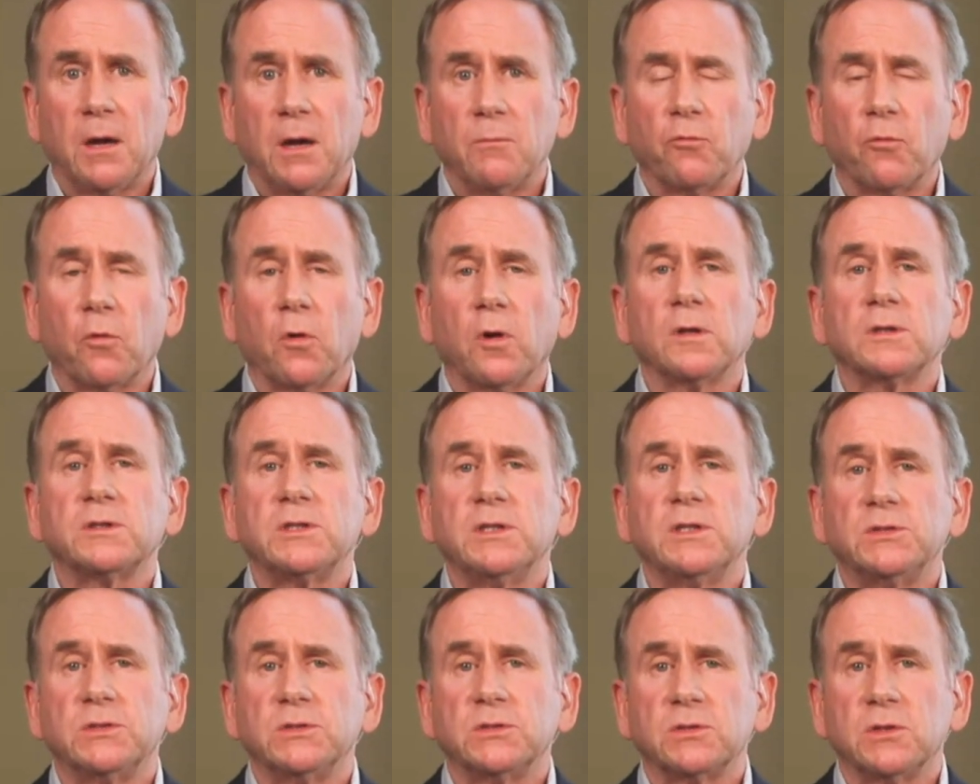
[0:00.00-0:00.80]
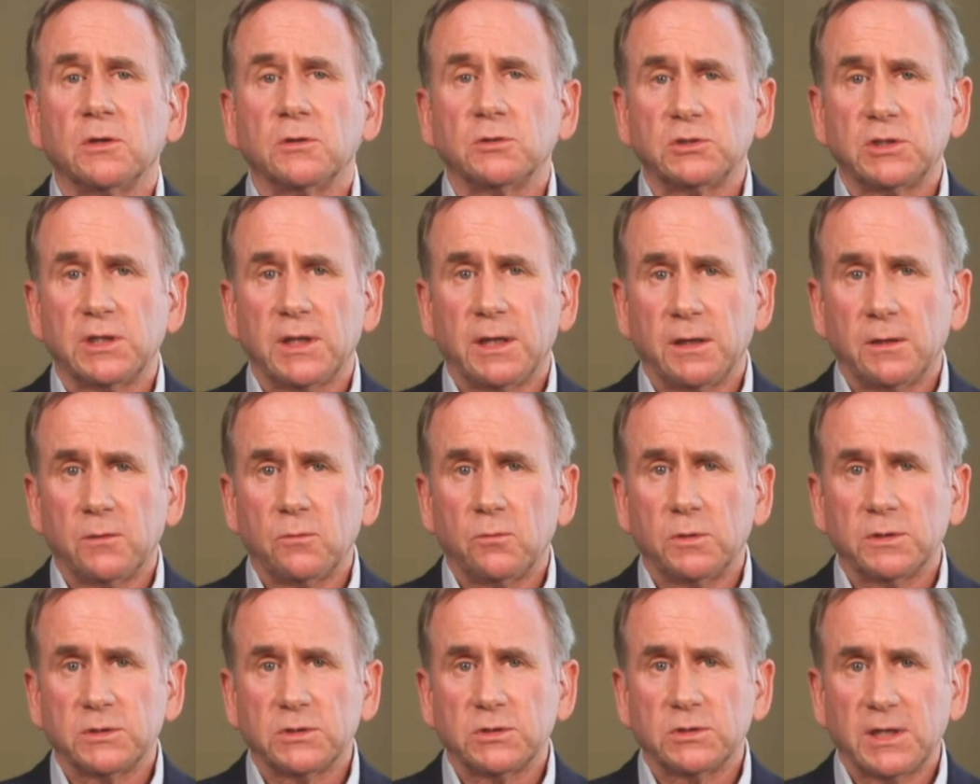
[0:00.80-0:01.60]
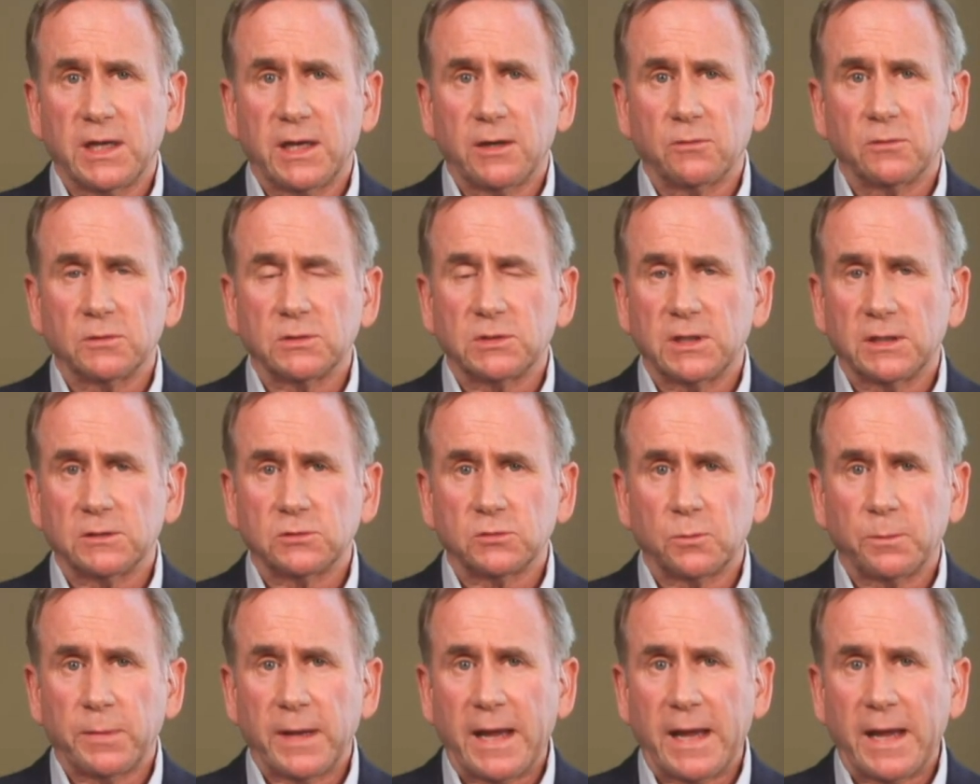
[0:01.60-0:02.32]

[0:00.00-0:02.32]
Royalties associated with standard essential